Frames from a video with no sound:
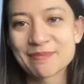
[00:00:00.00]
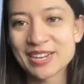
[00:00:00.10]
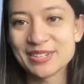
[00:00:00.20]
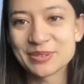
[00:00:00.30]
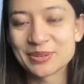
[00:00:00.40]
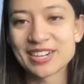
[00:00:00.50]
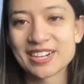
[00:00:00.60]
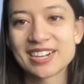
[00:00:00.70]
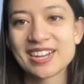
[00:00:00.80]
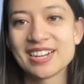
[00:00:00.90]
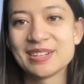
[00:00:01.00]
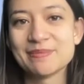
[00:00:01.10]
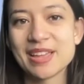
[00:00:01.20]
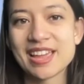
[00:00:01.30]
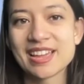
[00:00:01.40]
my door.
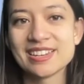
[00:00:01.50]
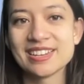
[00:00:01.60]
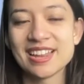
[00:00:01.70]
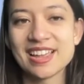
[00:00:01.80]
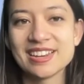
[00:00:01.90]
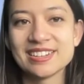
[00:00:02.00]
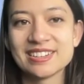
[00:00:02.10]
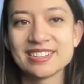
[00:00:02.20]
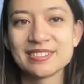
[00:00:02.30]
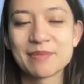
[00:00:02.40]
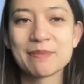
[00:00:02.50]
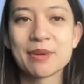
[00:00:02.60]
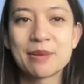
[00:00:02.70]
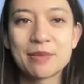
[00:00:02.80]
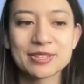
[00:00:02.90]
And my
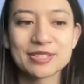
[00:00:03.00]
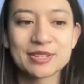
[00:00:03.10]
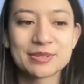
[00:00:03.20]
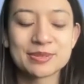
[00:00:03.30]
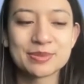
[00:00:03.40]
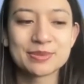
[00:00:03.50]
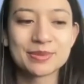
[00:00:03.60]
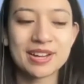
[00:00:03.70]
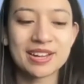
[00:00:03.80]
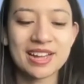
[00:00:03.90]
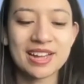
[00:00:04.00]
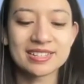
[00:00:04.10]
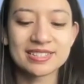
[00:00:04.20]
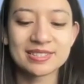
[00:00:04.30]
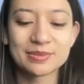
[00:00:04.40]
mom also
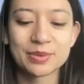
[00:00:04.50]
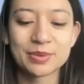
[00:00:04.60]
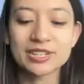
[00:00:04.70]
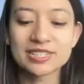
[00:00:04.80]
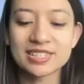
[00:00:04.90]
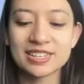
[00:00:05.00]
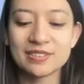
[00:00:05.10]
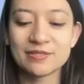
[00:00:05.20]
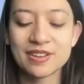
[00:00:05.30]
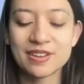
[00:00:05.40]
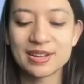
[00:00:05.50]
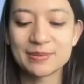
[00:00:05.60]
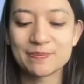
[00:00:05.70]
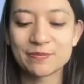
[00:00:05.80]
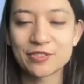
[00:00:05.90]
has worked in
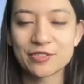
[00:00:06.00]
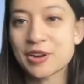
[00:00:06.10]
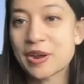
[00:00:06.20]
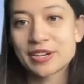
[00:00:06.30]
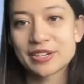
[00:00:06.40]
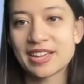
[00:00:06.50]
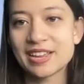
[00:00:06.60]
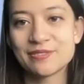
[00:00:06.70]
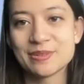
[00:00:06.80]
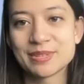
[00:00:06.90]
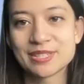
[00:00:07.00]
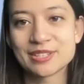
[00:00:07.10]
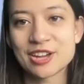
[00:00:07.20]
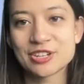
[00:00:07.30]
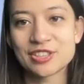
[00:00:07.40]
throughout her life in
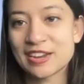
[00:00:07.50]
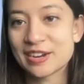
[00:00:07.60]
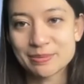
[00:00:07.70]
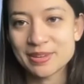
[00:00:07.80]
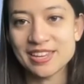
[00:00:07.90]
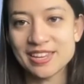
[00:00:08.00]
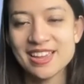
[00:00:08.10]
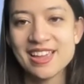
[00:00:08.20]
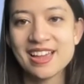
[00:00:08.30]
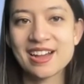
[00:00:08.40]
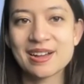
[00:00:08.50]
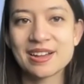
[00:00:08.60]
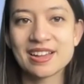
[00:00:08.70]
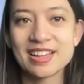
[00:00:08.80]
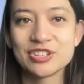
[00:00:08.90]
massage therapy.
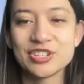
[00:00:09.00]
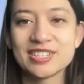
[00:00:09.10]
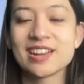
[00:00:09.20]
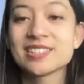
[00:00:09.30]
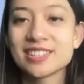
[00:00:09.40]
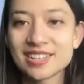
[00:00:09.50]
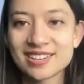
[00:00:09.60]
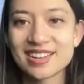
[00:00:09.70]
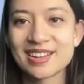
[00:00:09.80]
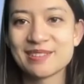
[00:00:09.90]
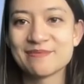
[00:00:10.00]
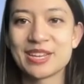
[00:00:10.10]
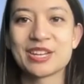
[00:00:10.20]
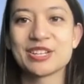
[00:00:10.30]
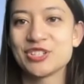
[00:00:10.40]
And she does it
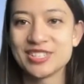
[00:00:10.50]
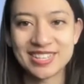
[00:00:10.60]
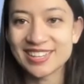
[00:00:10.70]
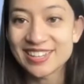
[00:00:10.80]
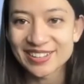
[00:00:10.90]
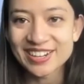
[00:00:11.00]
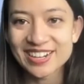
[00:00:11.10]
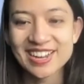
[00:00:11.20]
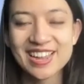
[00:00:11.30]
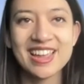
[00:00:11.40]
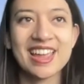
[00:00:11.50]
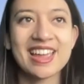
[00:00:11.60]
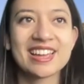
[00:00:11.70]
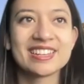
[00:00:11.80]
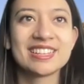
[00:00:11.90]
because she's a healer.
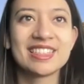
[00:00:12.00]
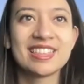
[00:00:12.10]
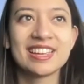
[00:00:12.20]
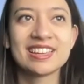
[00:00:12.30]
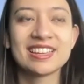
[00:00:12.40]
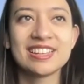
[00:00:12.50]
And to think,